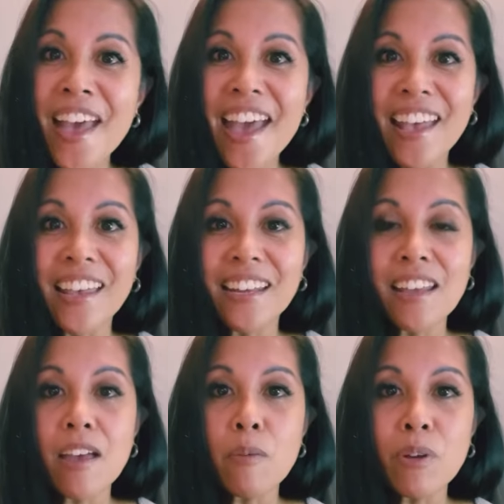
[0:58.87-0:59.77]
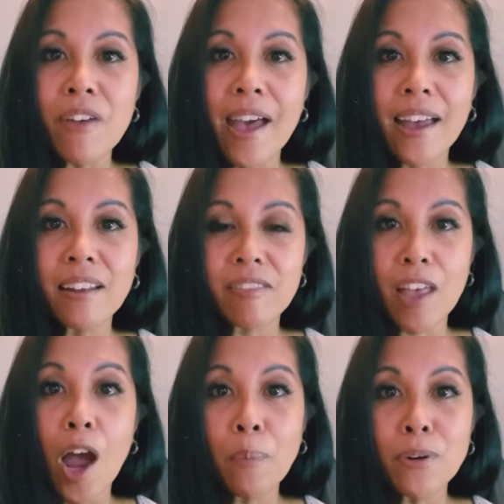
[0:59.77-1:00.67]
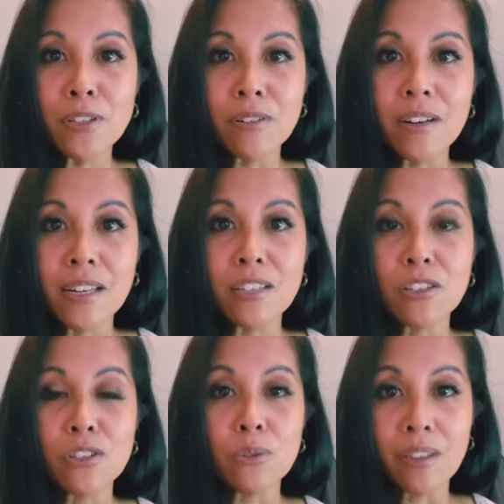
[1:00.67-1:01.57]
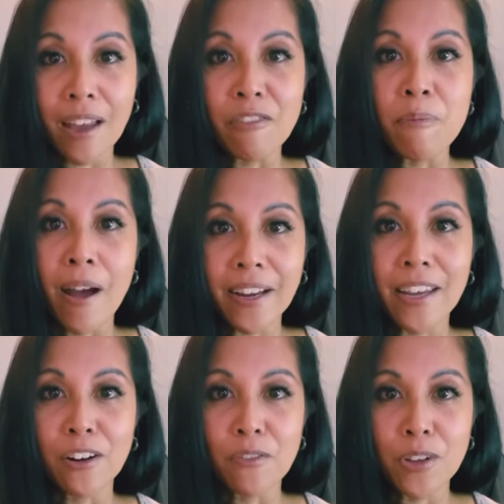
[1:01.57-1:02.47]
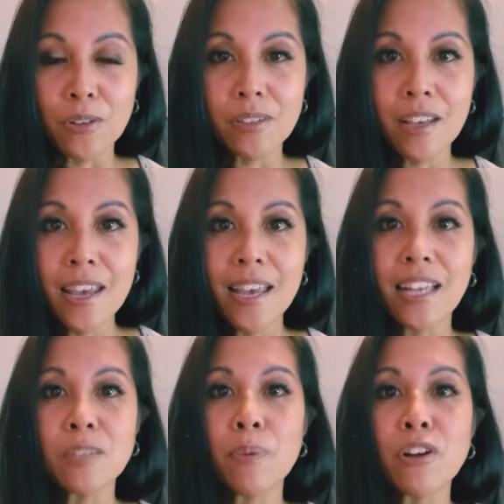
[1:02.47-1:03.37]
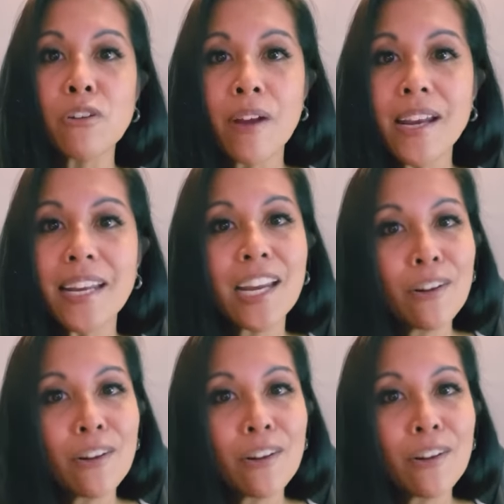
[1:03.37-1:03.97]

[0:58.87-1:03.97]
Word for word: And we've had the opportunity to do a lot of mock interviews. It's been great hearing